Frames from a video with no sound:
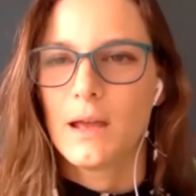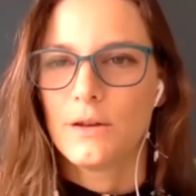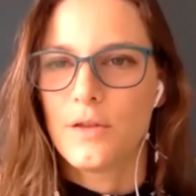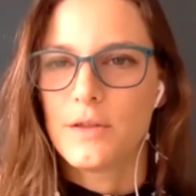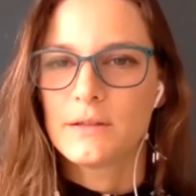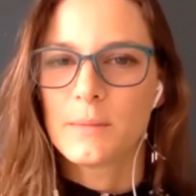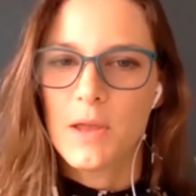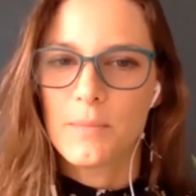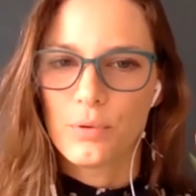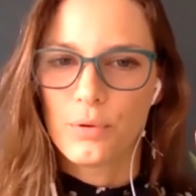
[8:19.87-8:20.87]
these are
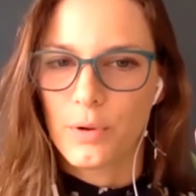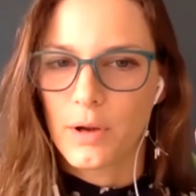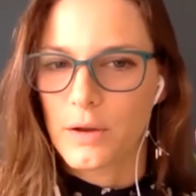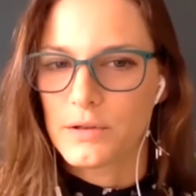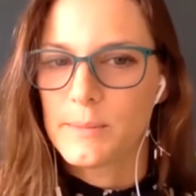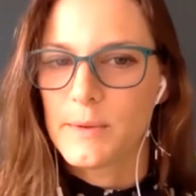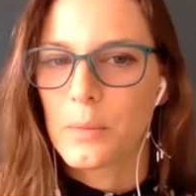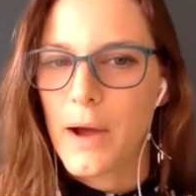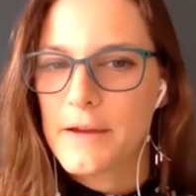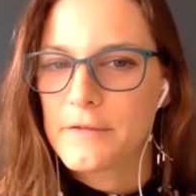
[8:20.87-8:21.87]
people who are going to be
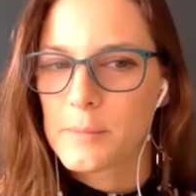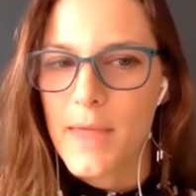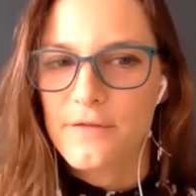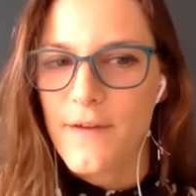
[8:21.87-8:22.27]
away from their